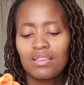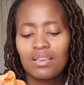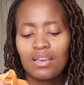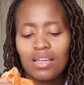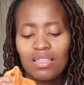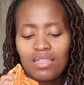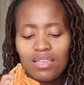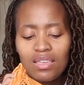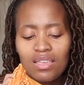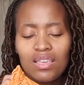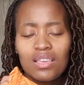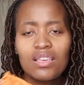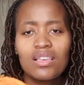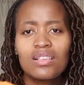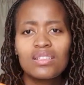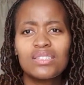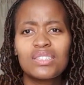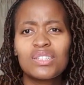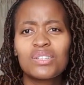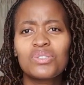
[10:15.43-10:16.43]
I think
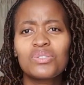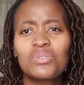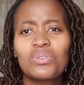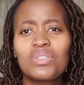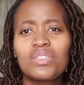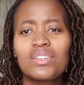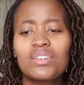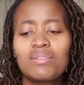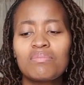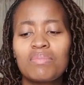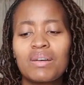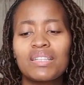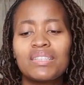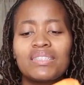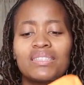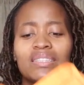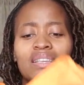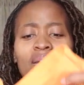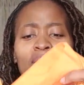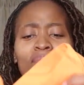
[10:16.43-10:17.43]
he's 0 to 3
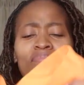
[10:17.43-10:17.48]
months.